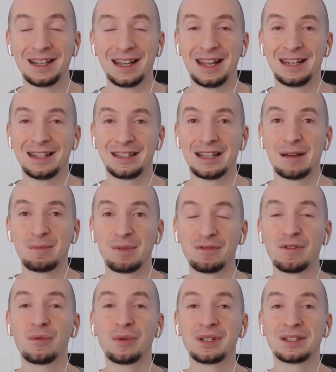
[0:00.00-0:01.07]
And uh,
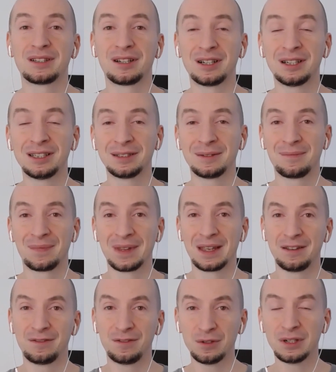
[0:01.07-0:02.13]
before we start,
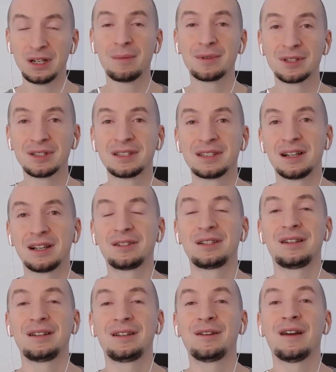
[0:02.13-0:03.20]
if you're an Amazon seller
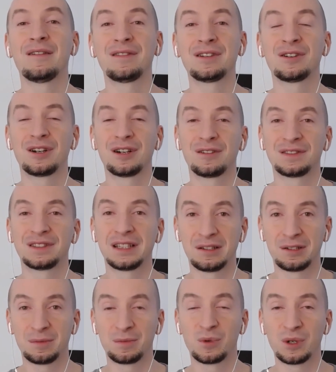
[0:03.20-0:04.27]
and you haven't heard of
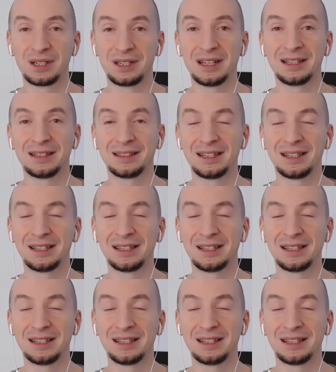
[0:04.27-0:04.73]
sellerboard yet,